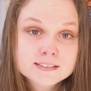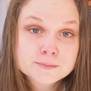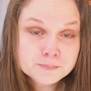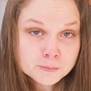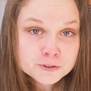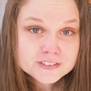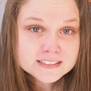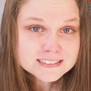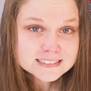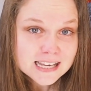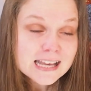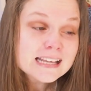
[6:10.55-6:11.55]
Tip number
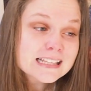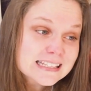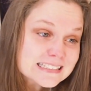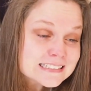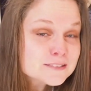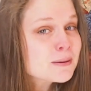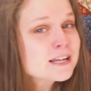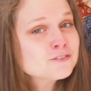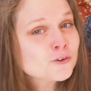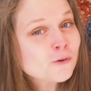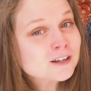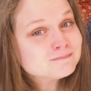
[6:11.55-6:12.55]
6. This is a
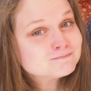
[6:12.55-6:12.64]
painful one,